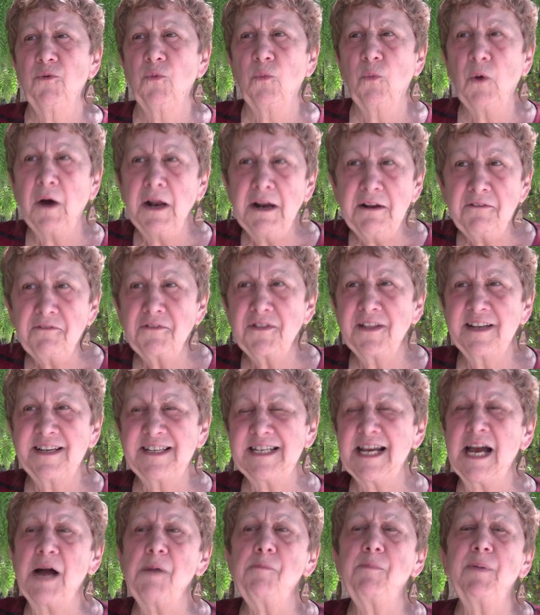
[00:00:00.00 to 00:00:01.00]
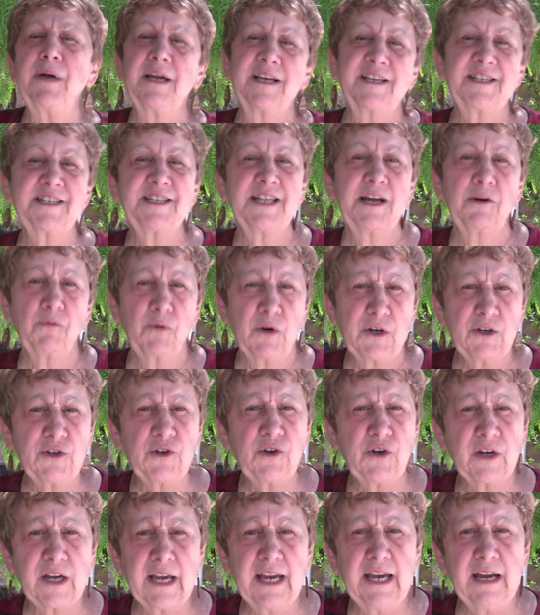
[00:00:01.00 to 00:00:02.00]
One of the topics that we're
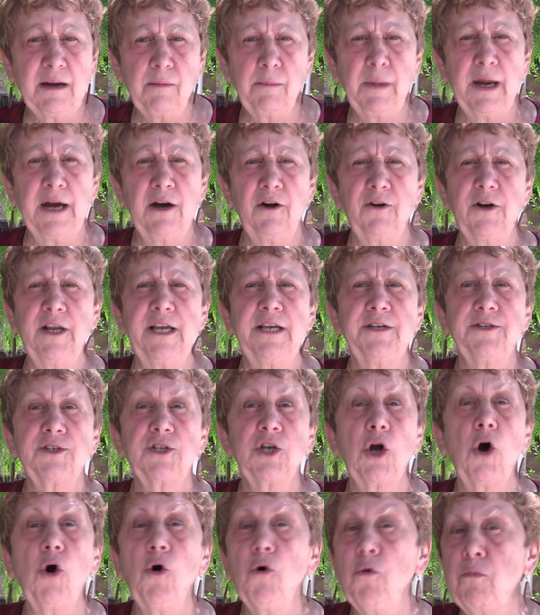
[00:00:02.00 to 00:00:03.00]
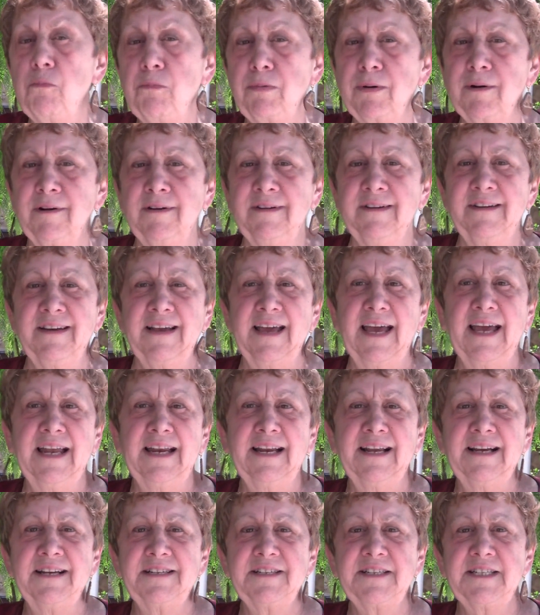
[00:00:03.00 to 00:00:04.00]
talking about is hope
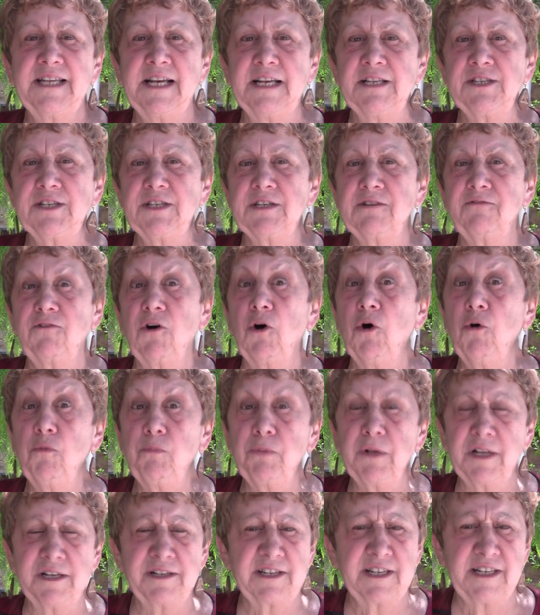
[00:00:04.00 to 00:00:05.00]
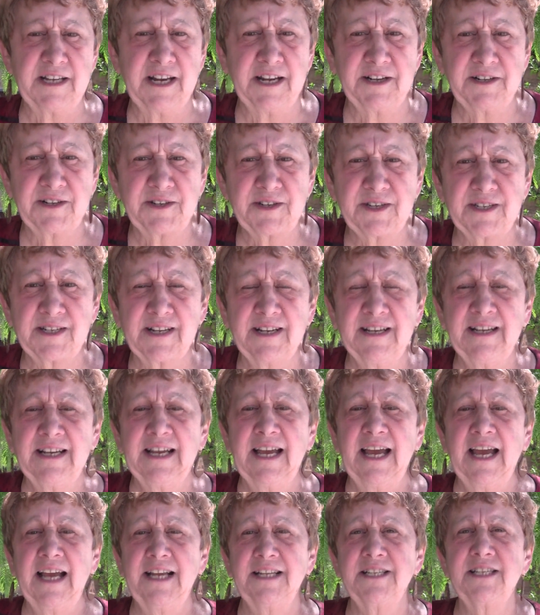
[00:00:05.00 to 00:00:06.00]
and a sense of hopelessness.
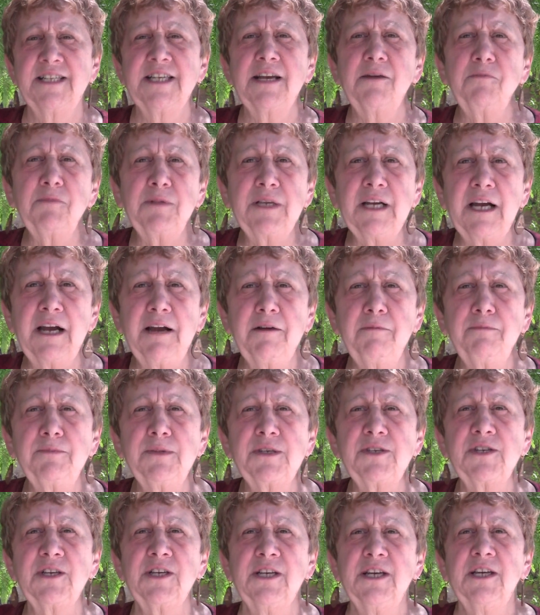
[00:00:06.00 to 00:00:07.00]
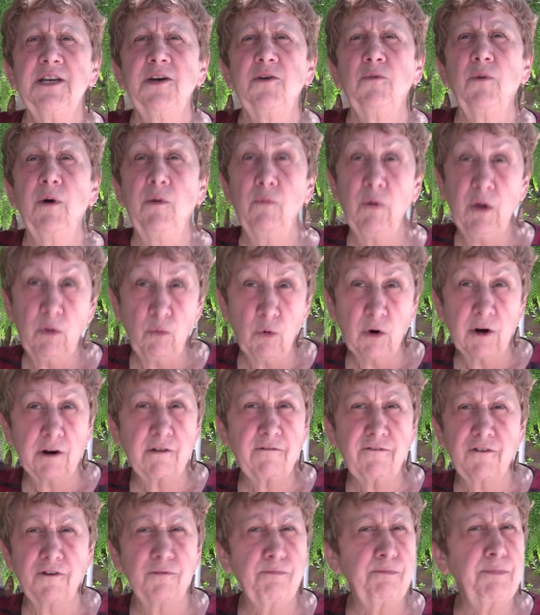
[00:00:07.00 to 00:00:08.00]
And sometimes when we work
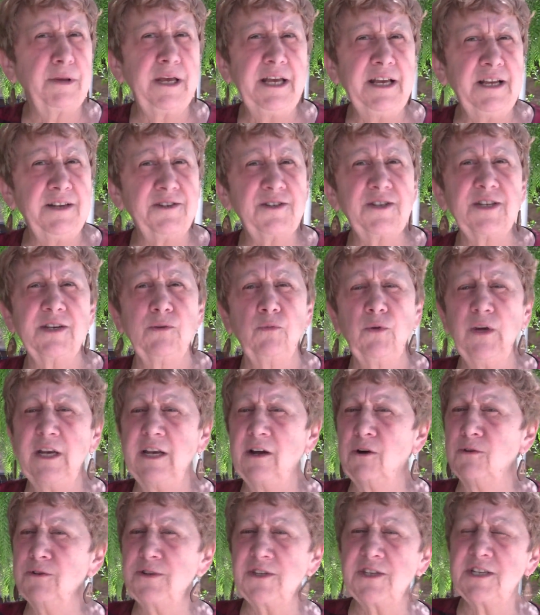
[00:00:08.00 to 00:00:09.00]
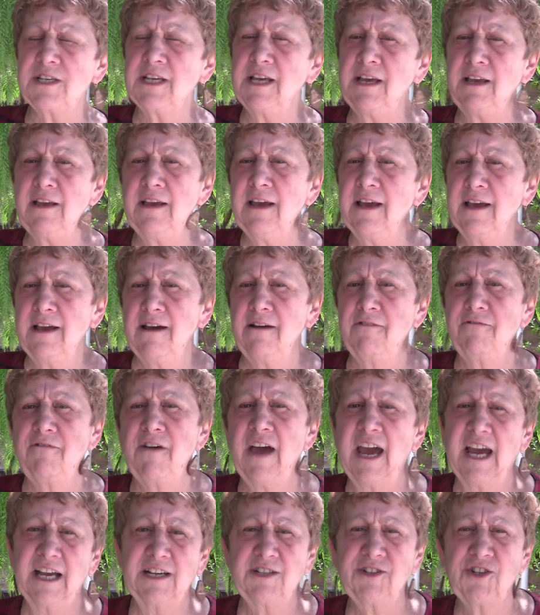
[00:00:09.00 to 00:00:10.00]
for peace and we don't see
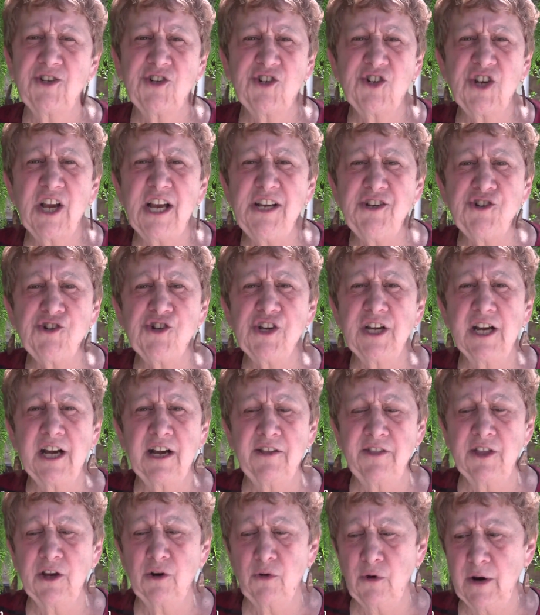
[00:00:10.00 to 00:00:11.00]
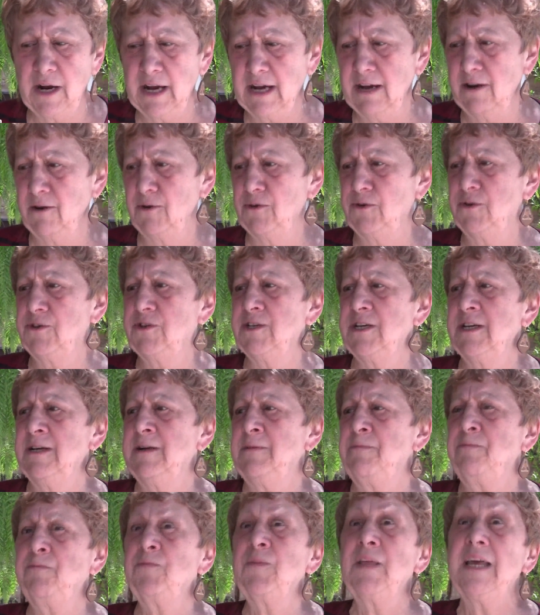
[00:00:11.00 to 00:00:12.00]
facts changing on the ground,
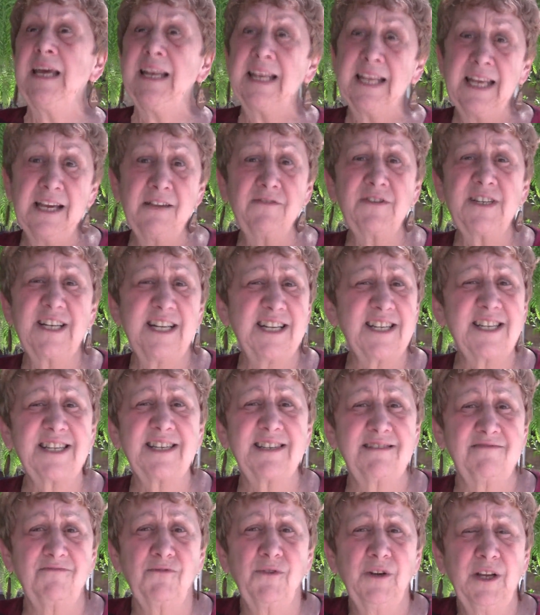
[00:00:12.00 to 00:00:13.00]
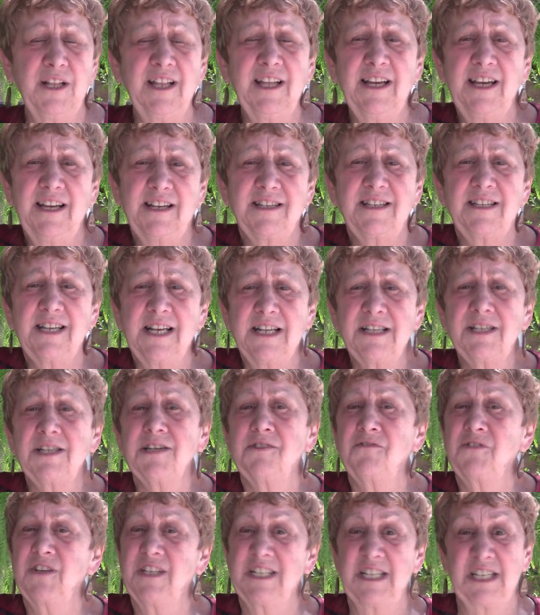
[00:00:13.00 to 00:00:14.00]
it gives us really a sense
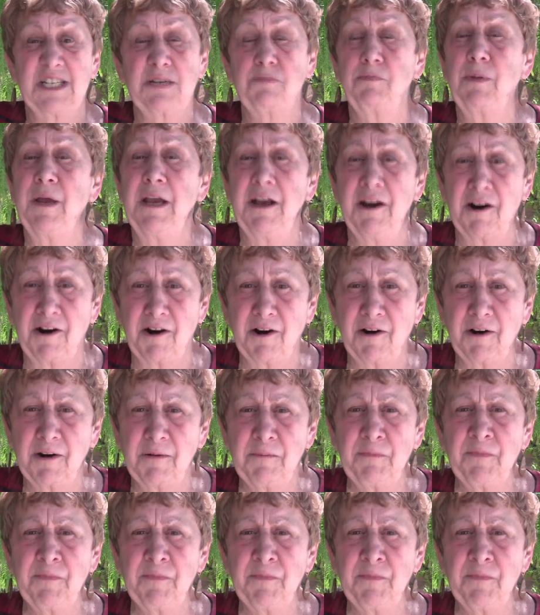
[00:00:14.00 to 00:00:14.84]
of despair.